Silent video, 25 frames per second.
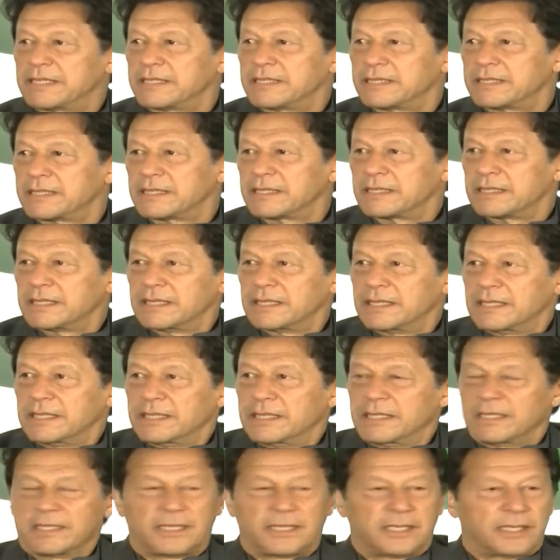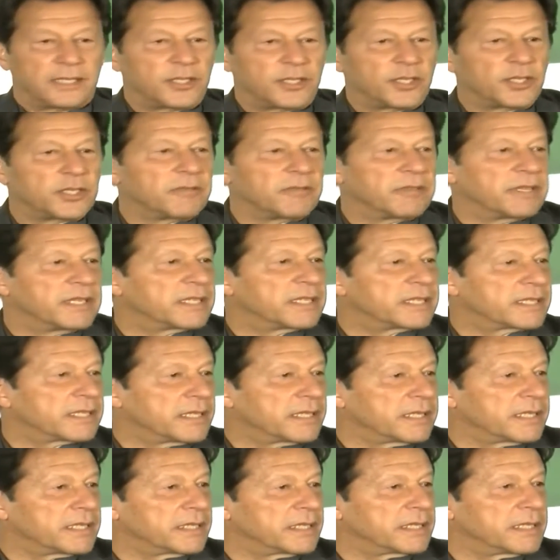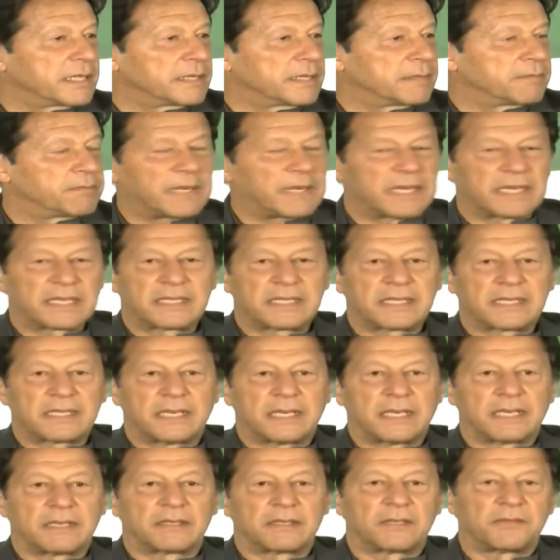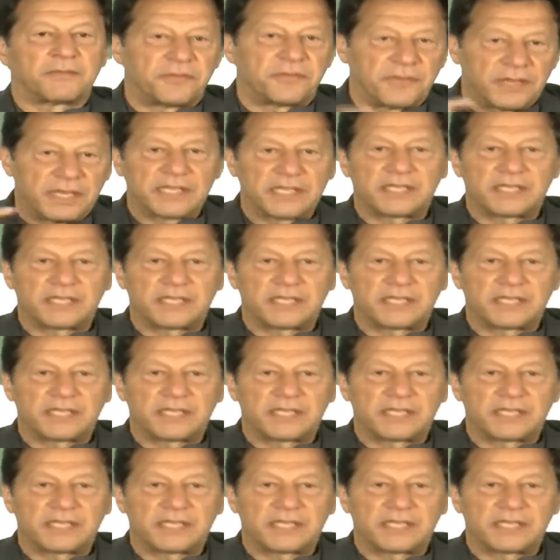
built this university in Pakistan,